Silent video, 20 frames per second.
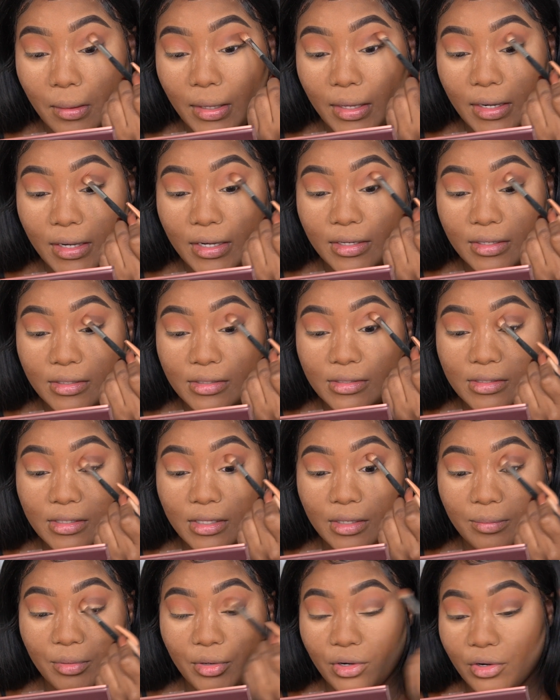And it is
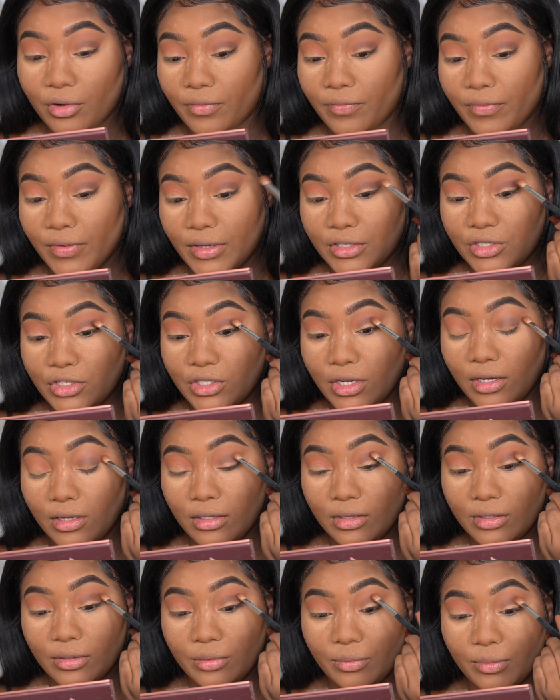the perfect
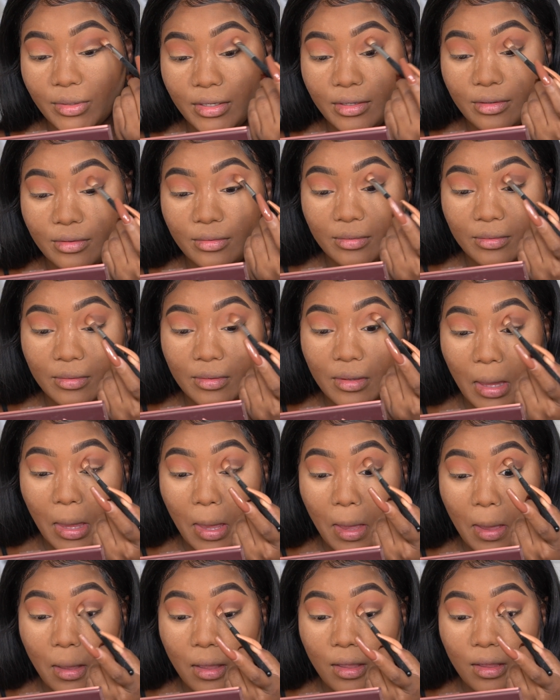chocolate, wow.
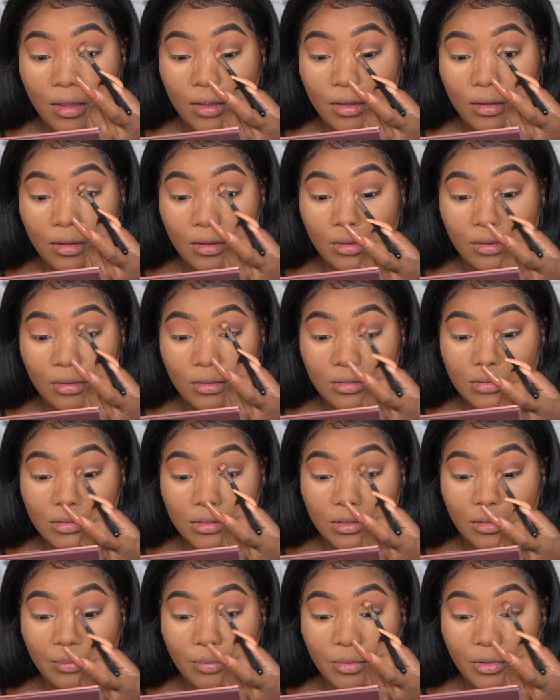It is
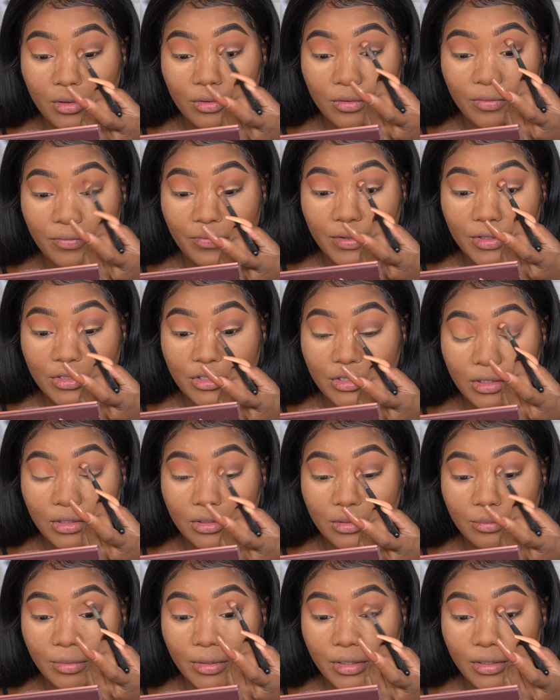the perfect
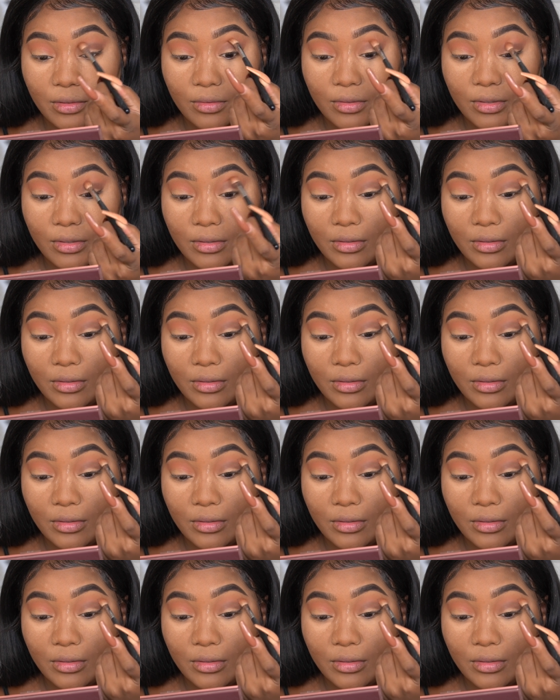chocolate brown.